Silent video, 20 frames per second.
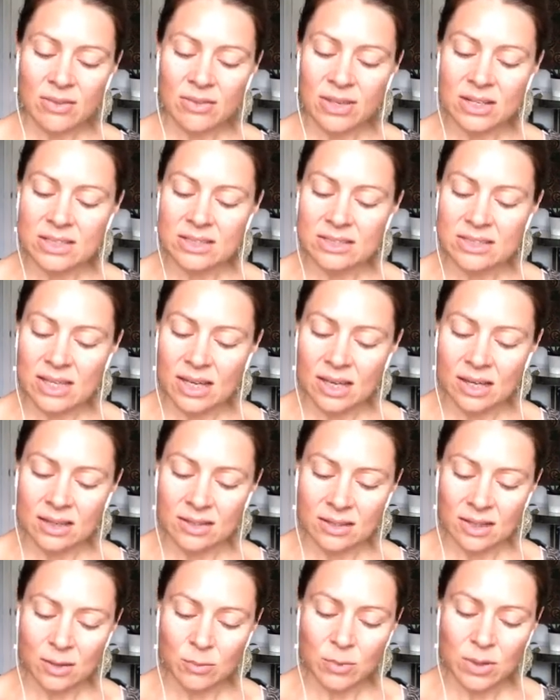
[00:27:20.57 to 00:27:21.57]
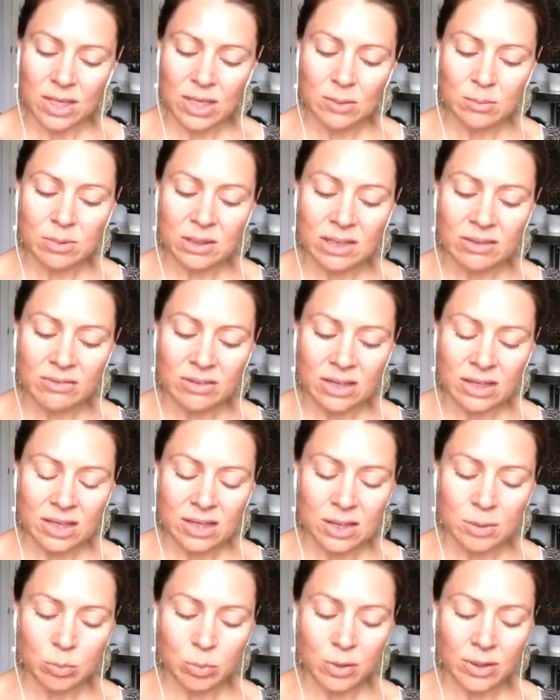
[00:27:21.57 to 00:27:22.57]
that is dead, and we keep living
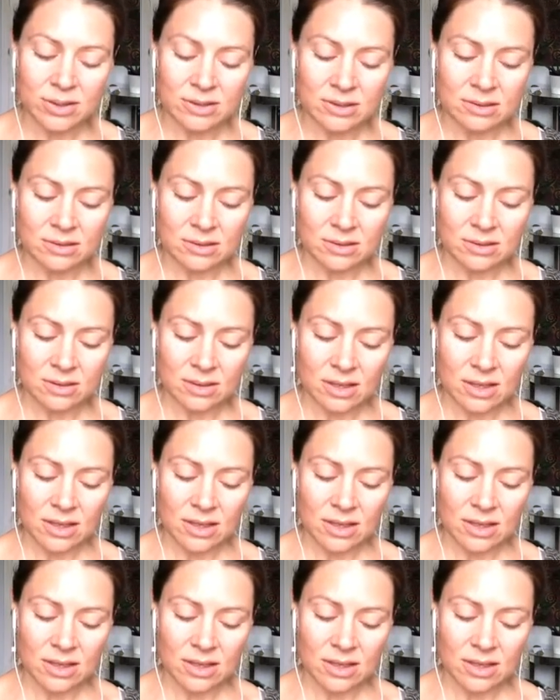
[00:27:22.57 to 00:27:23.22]
in the present.